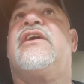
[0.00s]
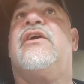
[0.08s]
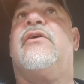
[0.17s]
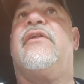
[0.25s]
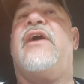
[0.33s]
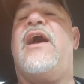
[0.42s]

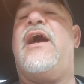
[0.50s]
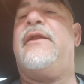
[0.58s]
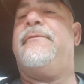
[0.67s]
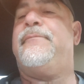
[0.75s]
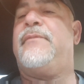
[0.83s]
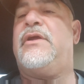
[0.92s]
care of
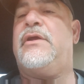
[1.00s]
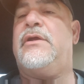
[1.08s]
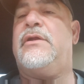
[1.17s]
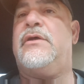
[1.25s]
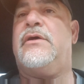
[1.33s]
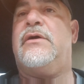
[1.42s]
that.
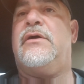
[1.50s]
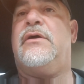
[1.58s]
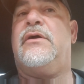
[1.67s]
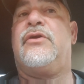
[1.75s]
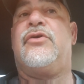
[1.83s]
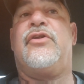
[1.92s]
And
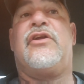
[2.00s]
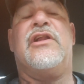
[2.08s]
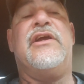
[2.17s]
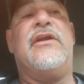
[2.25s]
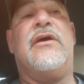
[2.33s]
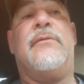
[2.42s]
good
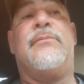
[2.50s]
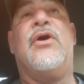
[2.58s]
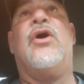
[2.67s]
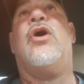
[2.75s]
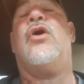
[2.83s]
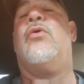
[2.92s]
cleanup.
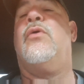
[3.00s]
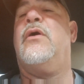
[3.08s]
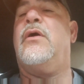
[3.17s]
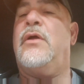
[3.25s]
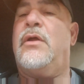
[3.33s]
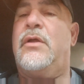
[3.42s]
Oh,
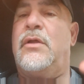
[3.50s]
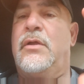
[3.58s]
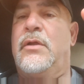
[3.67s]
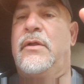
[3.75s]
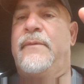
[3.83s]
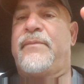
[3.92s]

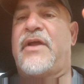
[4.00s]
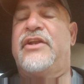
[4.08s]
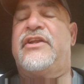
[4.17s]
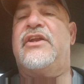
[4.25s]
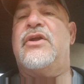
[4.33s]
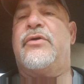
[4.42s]
I
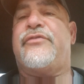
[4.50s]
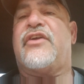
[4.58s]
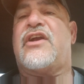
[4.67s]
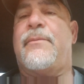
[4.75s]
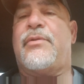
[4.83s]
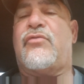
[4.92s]
did notice a
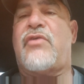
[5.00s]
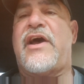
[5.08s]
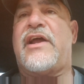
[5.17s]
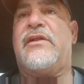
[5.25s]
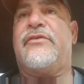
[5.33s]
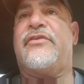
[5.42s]
couple of
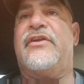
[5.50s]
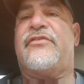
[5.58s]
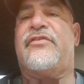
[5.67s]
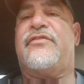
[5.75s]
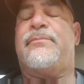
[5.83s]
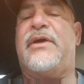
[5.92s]
rattles in the
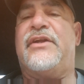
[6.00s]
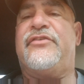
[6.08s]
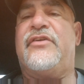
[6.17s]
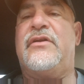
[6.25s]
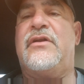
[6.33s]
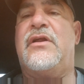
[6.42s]

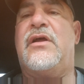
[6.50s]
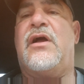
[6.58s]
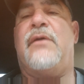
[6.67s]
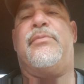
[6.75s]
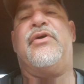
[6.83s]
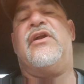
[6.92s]
suspension.
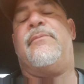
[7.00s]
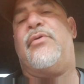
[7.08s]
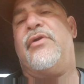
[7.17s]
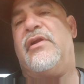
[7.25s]
I'll put it up on